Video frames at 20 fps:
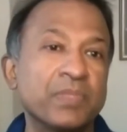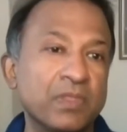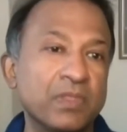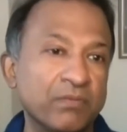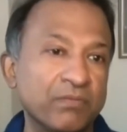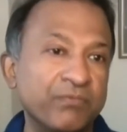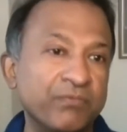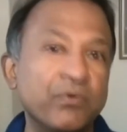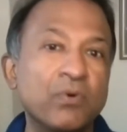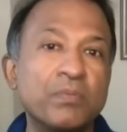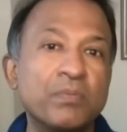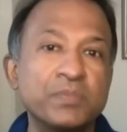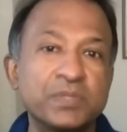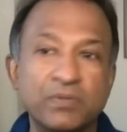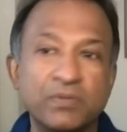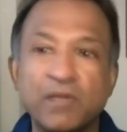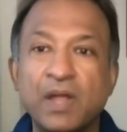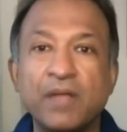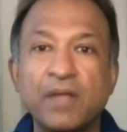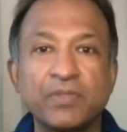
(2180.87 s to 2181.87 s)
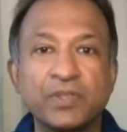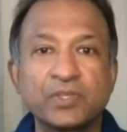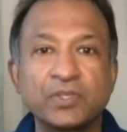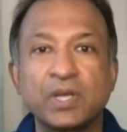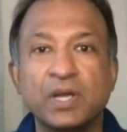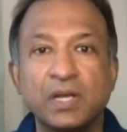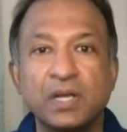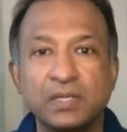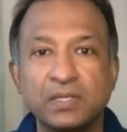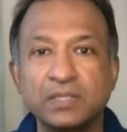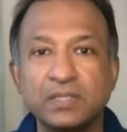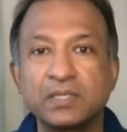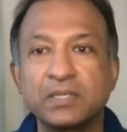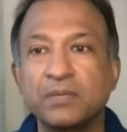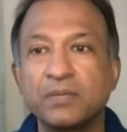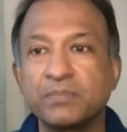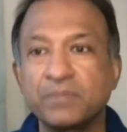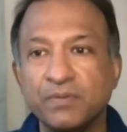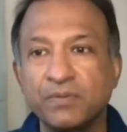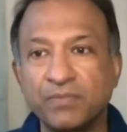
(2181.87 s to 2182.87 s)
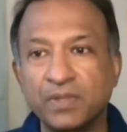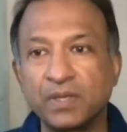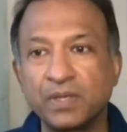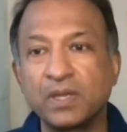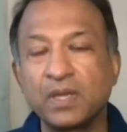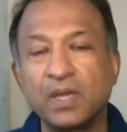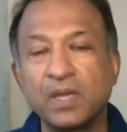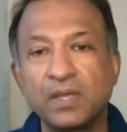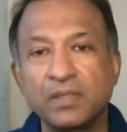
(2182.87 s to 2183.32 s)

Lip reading: that forms around the child in terms of the